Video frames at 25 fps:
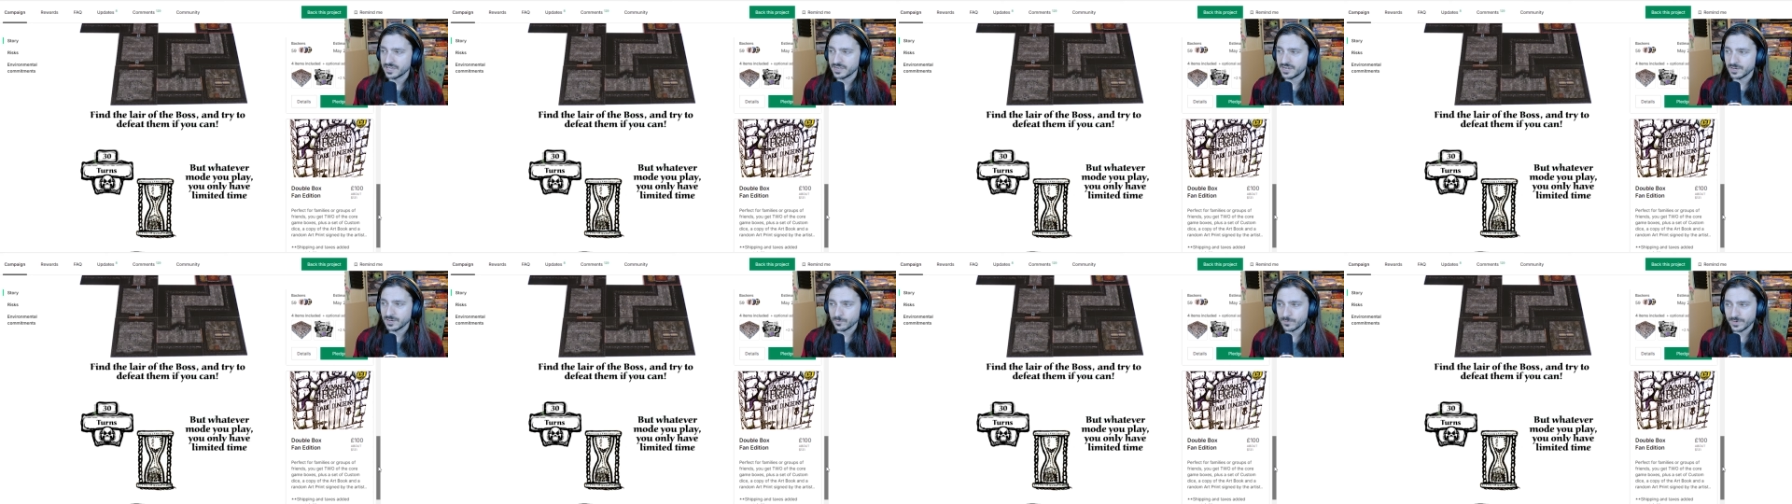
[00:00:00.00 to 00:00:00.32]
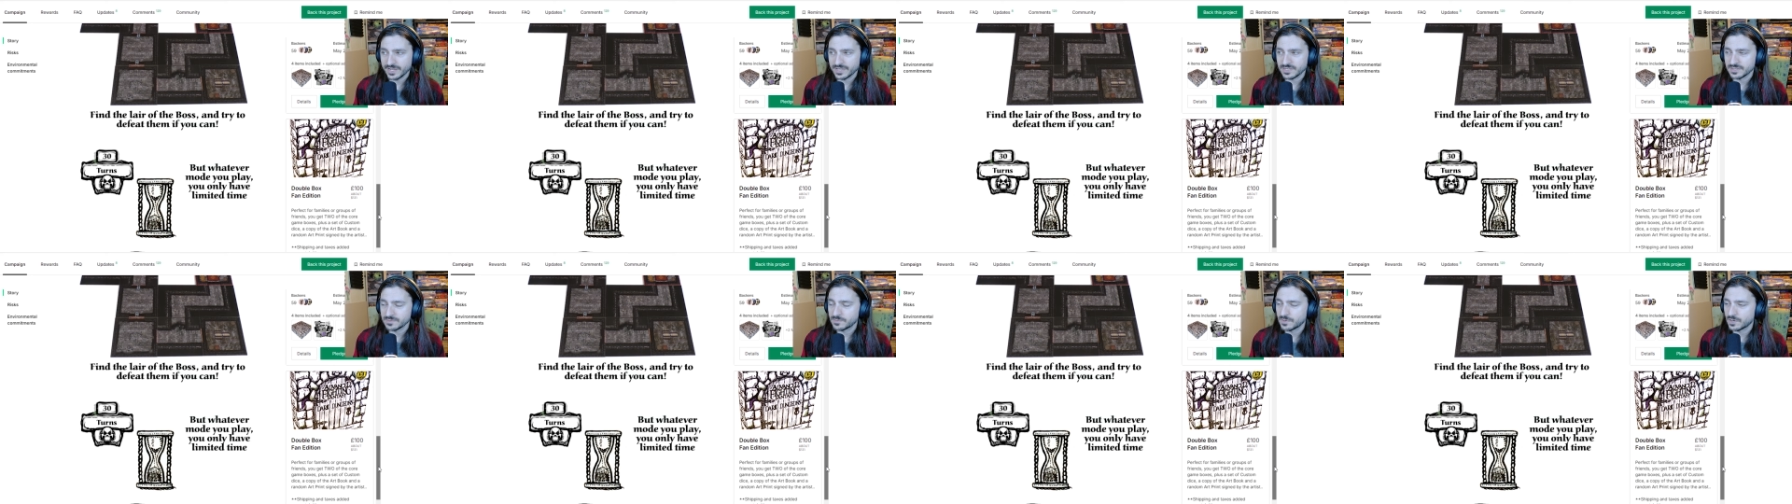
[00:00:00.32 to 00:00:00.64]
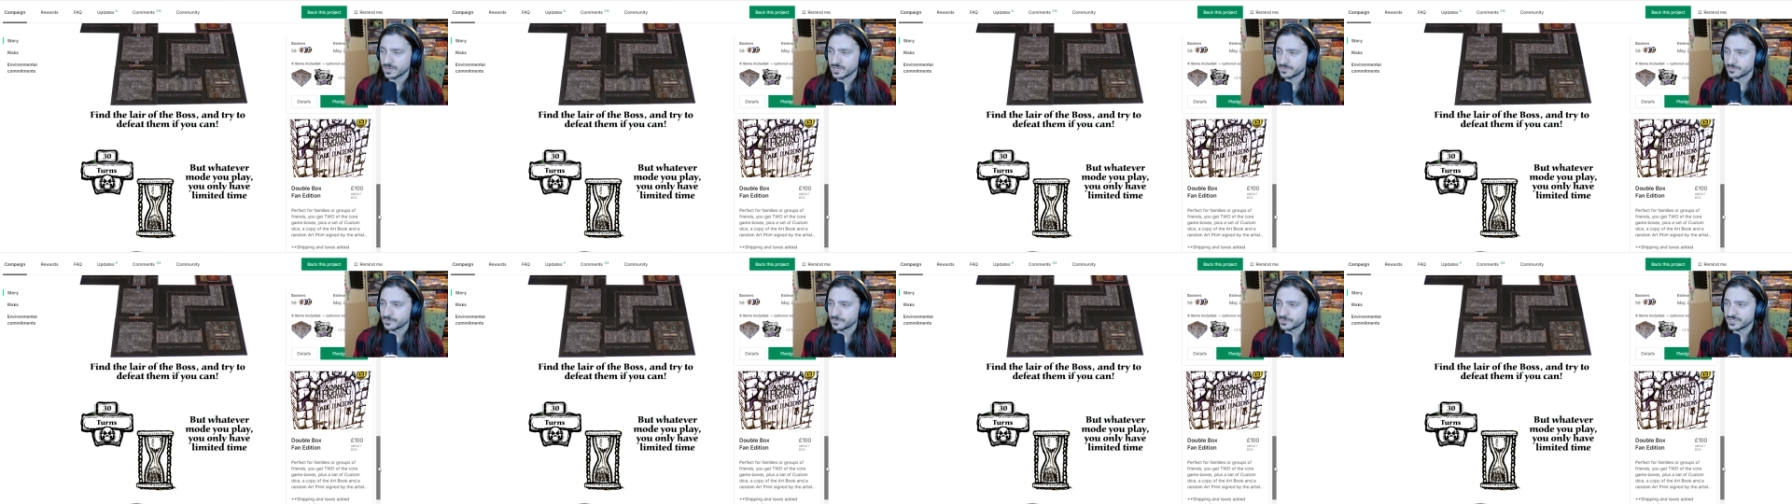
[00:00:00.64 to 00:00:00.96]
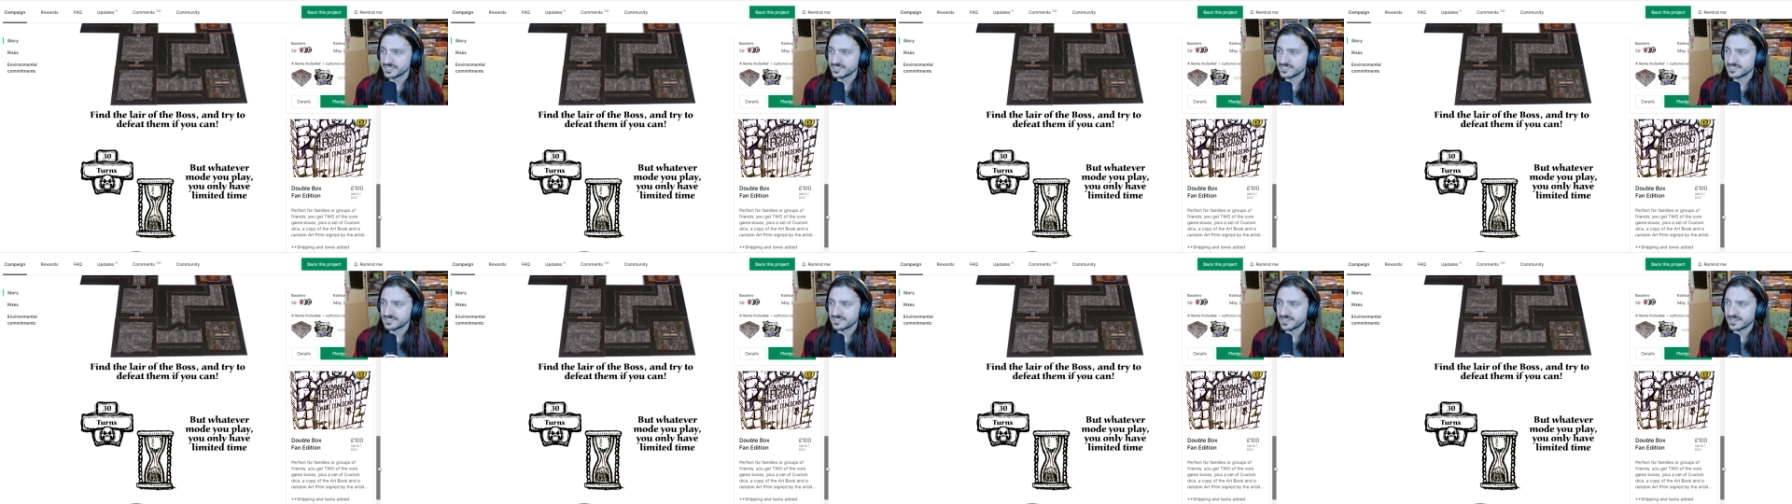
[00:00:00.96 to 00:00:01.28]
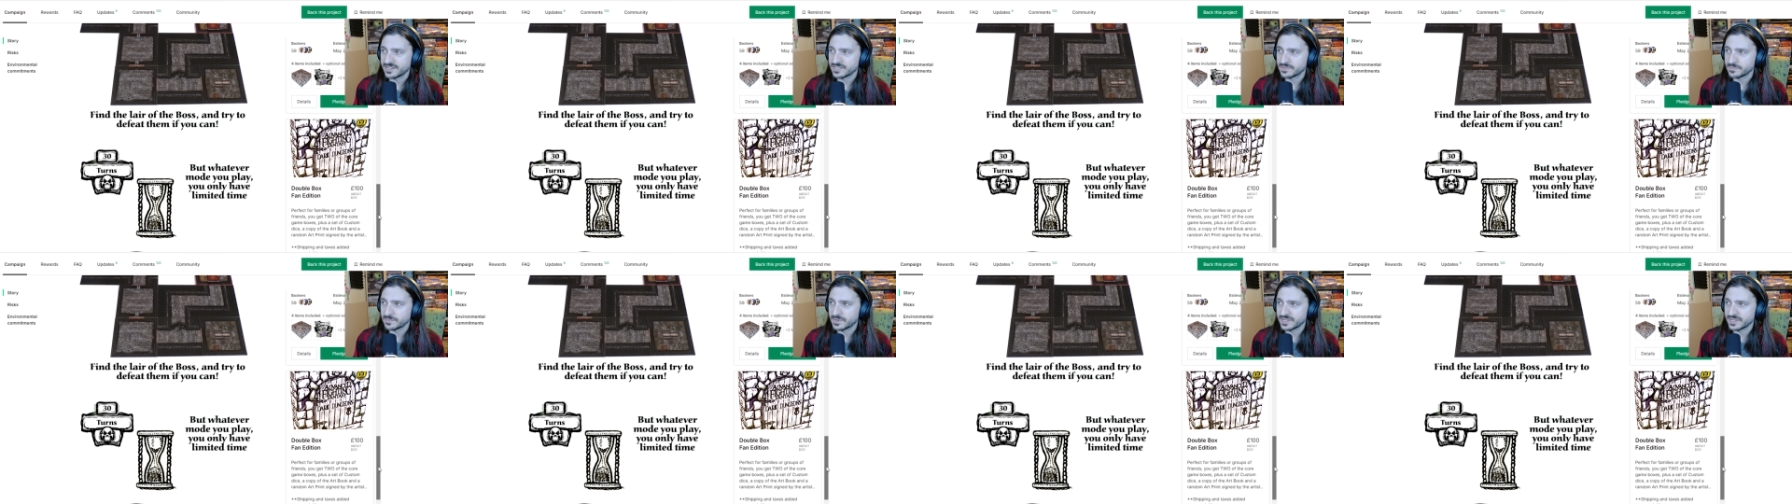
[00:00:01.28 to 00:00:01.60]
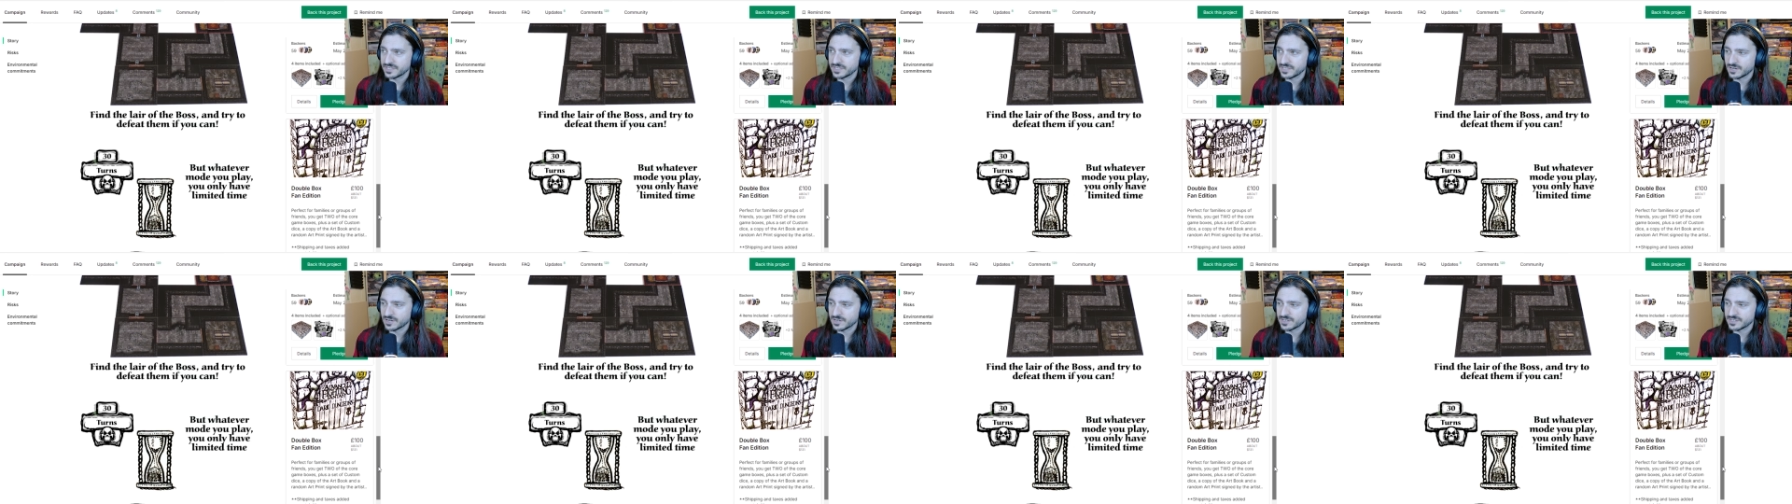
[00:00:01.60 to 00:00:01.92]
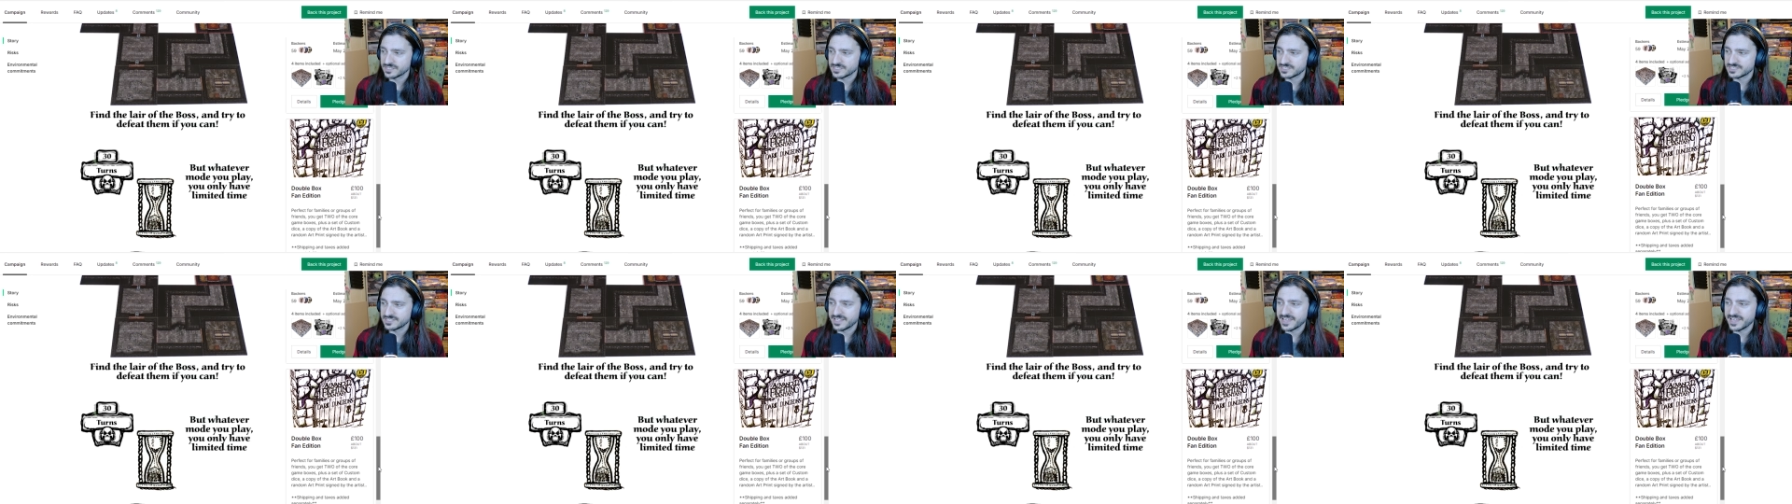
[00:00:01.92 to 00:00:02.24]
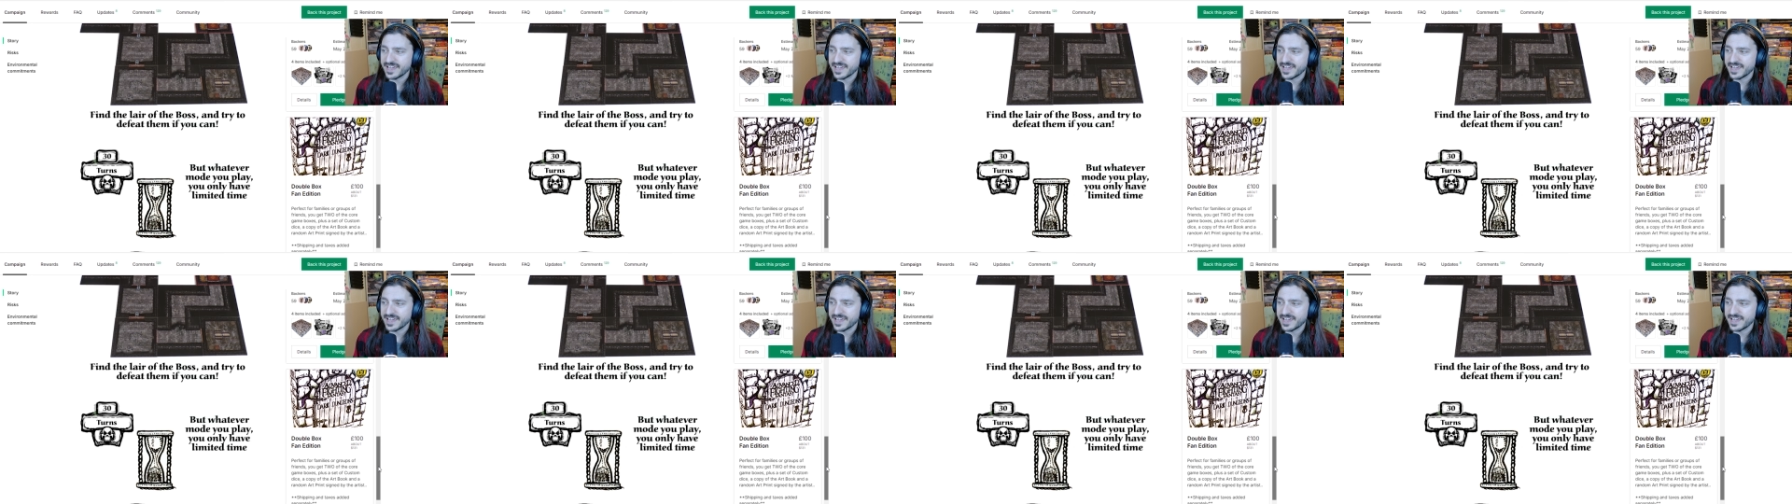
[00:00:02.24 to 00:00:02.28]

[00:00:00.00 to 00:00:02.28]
and a random art print signed by the artist.